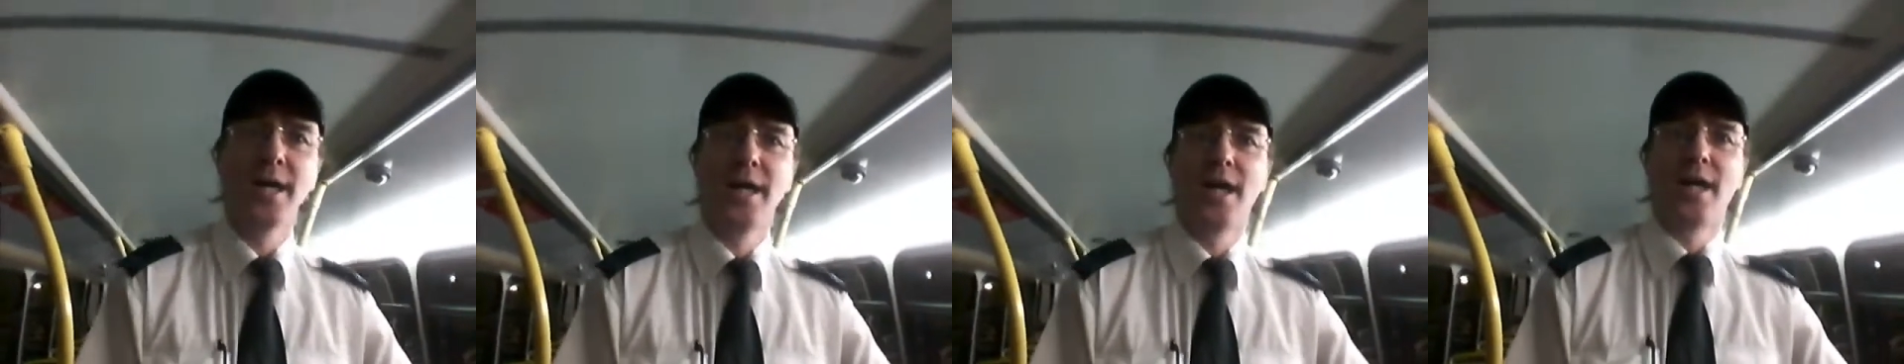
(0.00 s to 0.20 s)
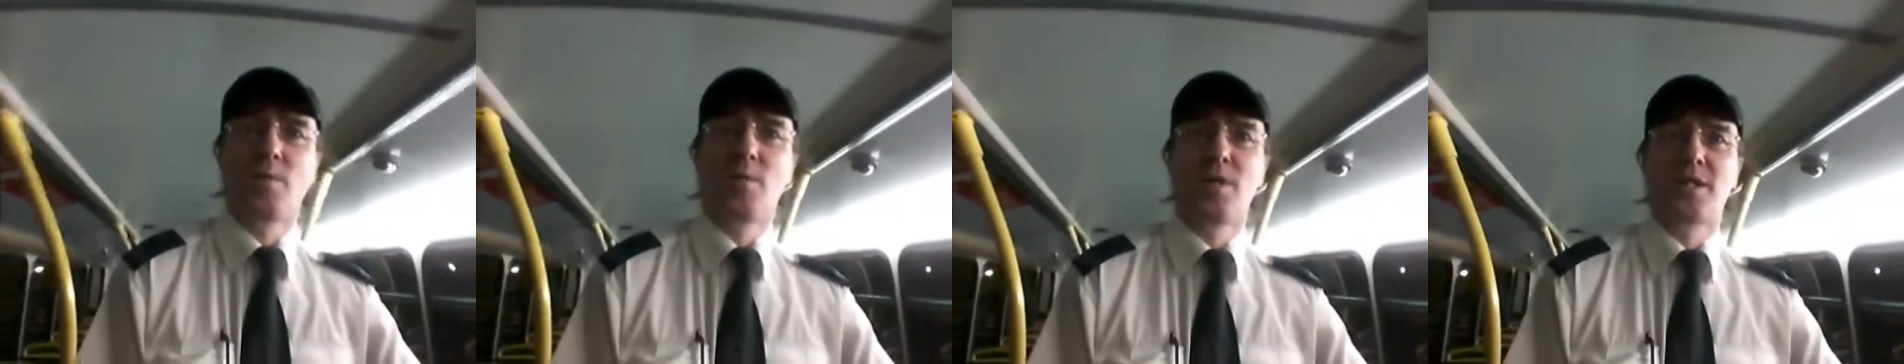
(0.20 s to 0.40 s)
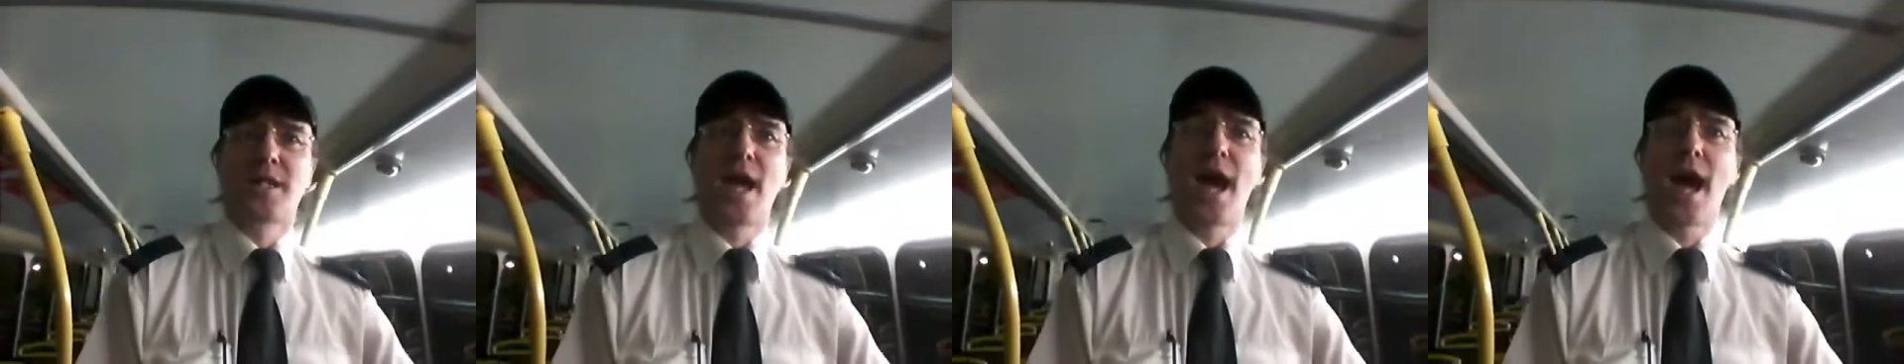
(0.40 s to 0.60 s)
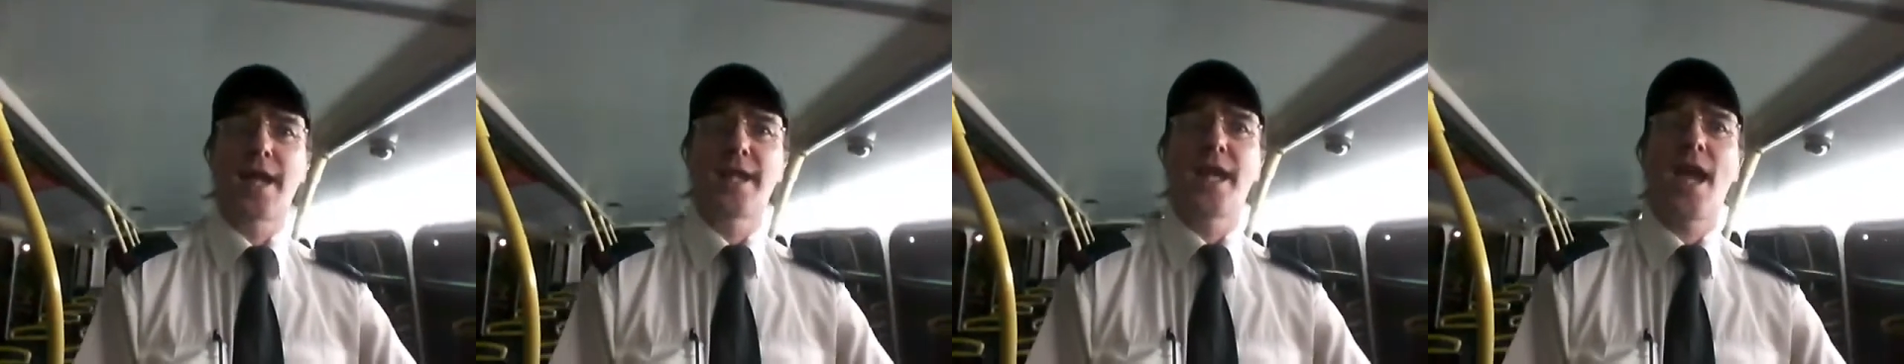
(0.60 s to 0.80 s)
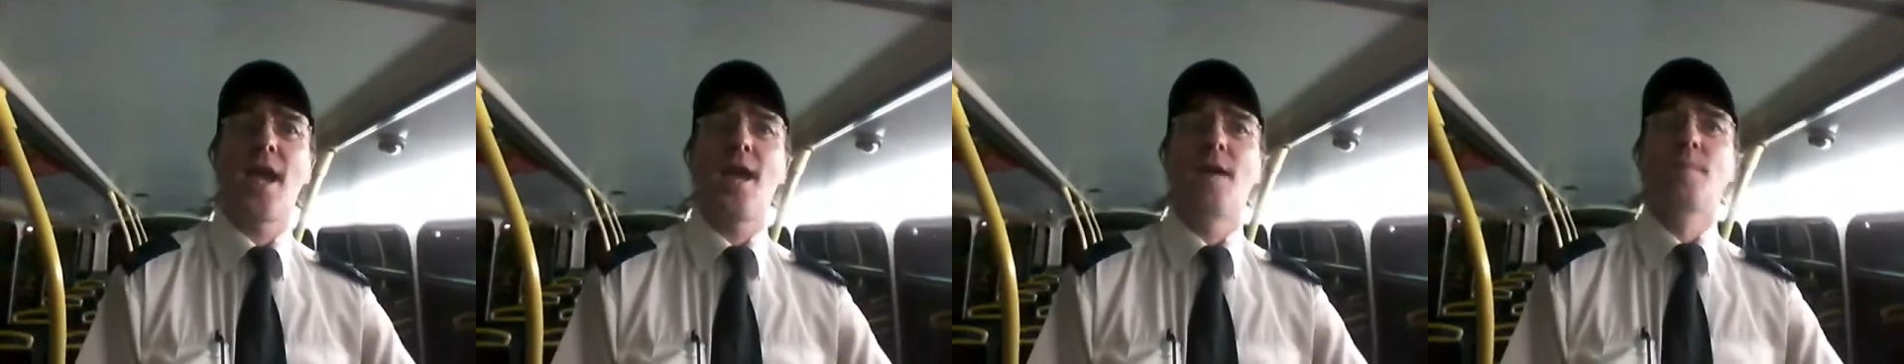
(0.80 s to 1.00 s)
It was
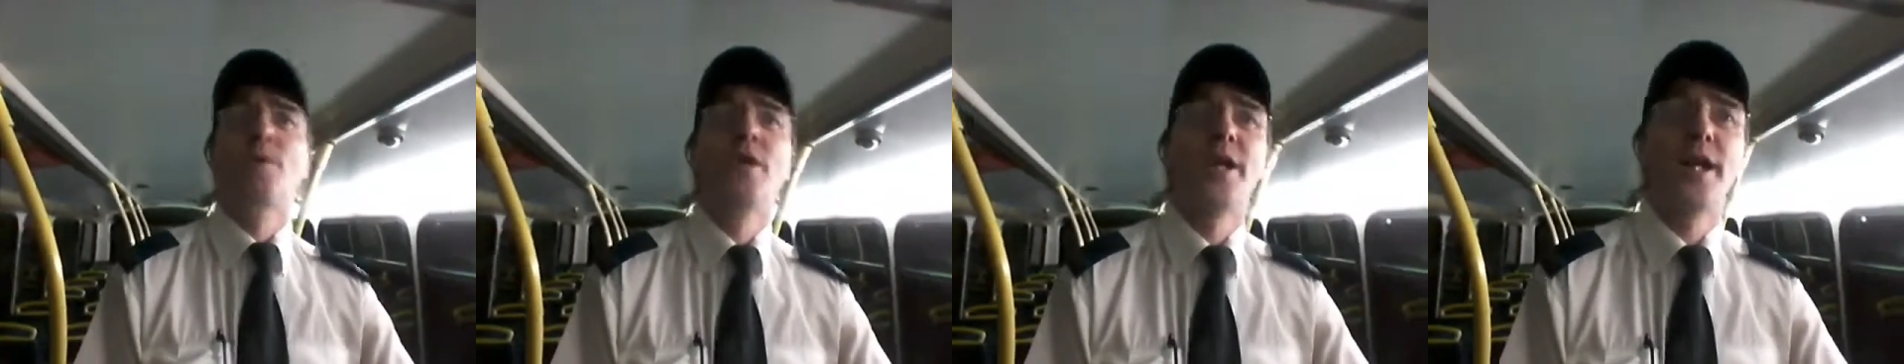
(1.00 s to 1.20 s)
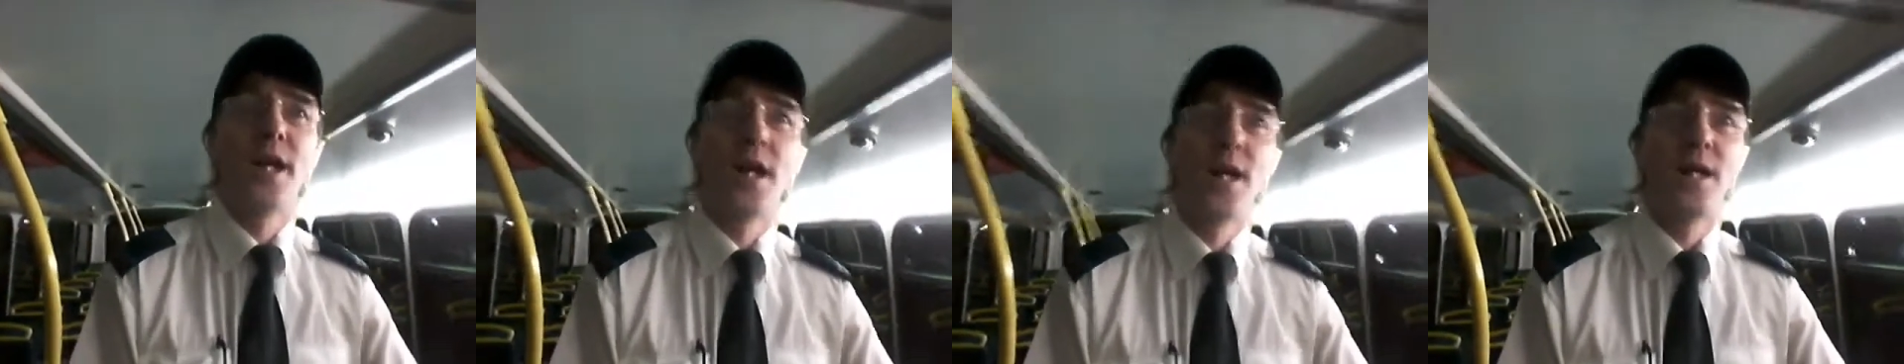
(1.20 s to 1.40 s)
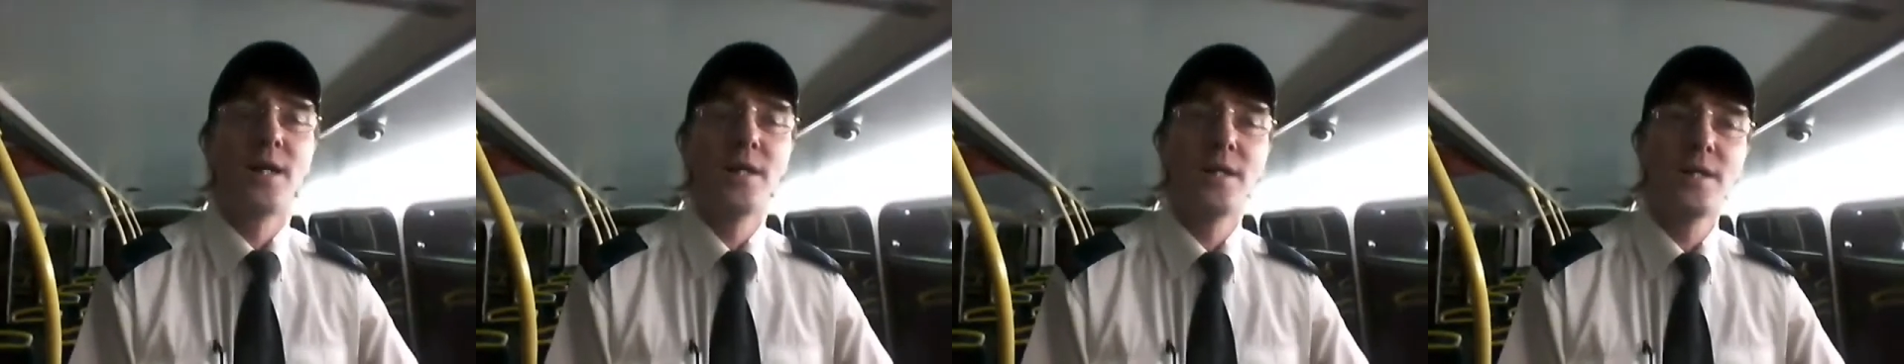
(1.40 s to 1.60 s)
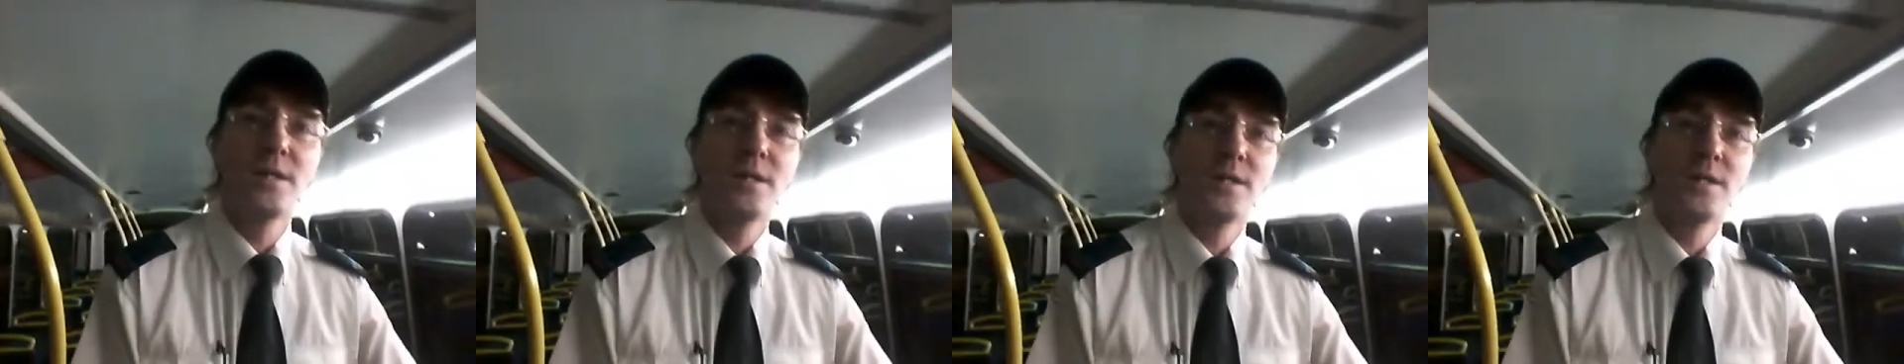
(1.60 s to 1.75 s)
goddamn real.